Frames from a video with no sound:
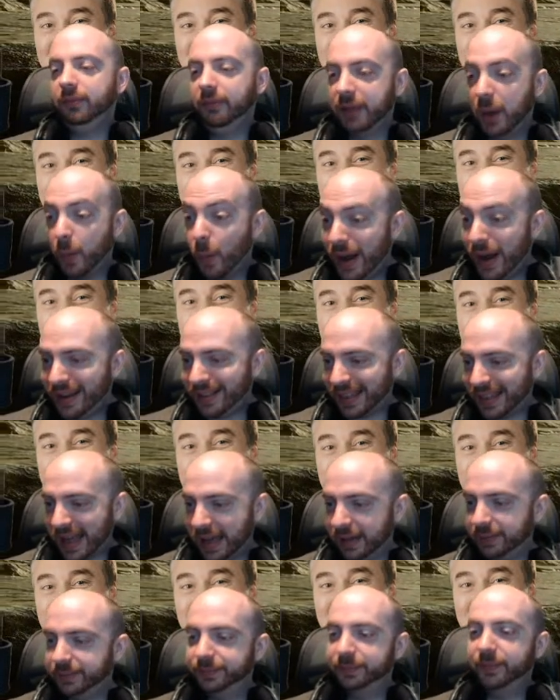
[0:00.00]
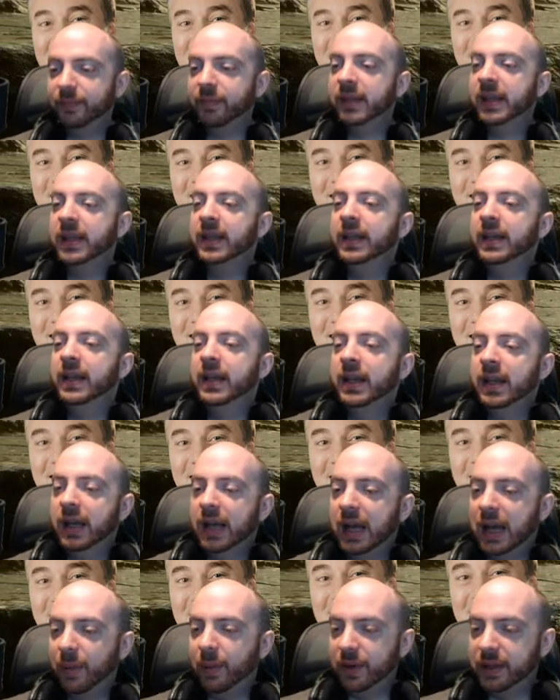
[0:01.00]
Weird that.
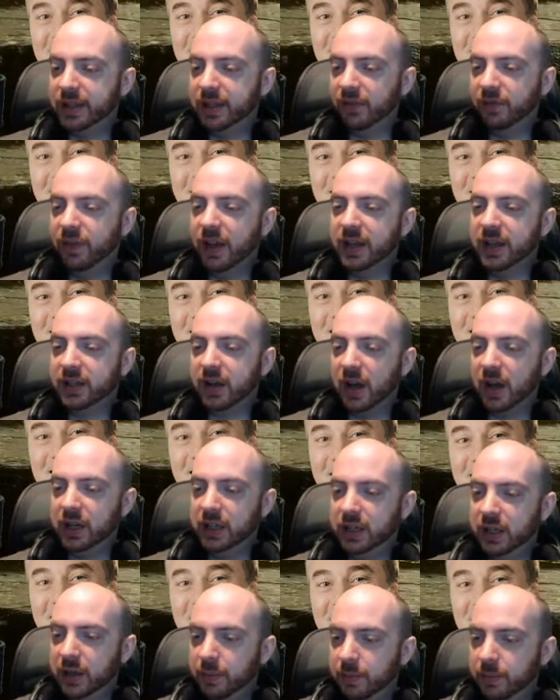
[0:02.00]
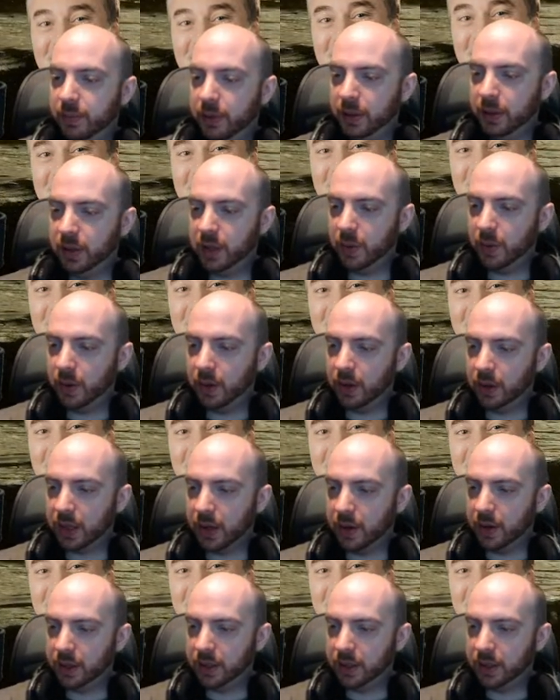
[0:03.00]
What is the first item you are going